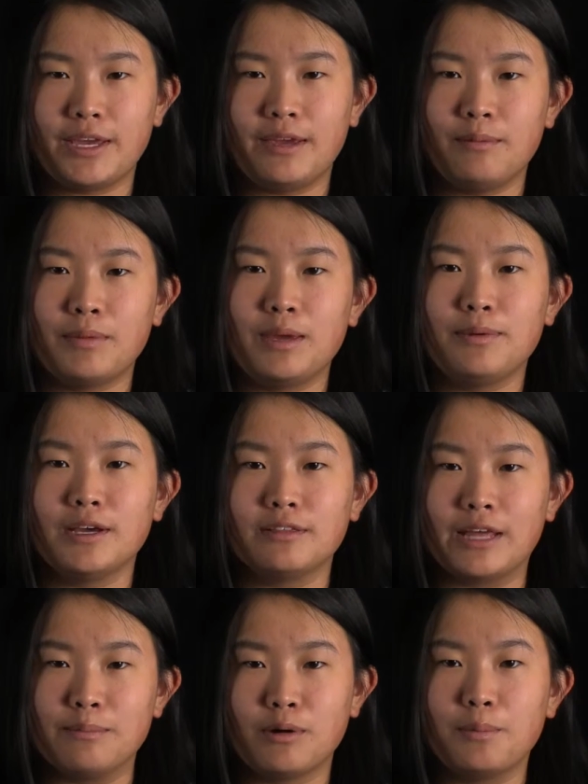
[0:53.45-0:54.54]
be maybe a
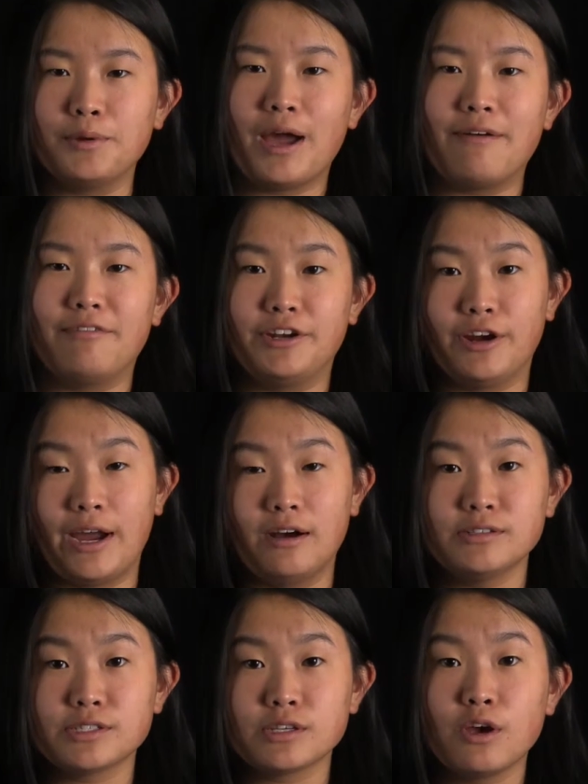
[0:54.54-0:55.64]
light bulb you have in your
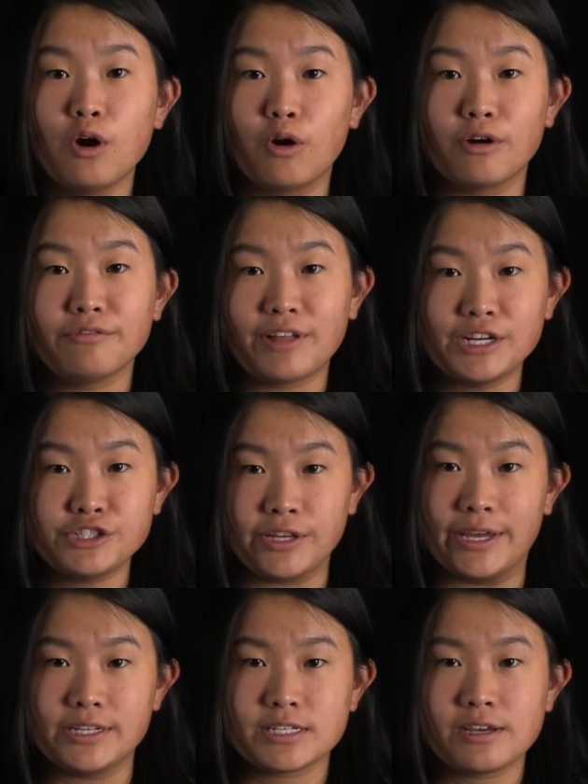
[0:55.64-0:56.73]
house or a
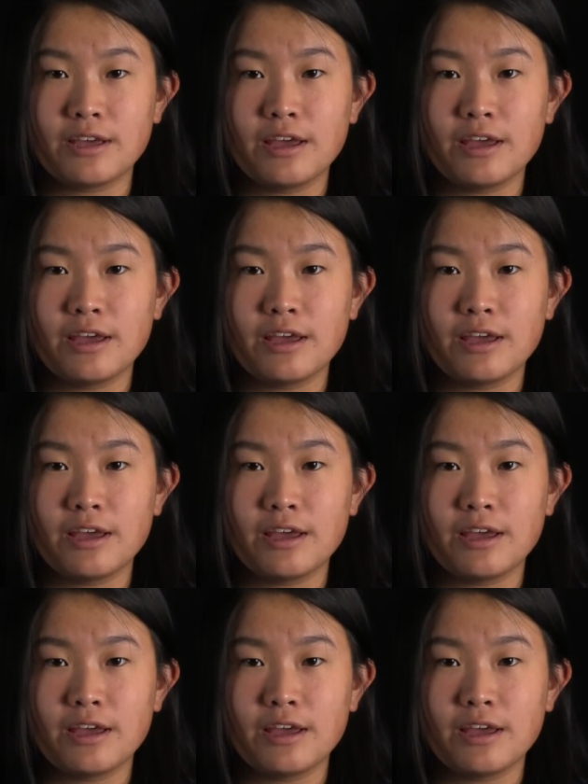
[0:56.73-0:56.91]
flashlight.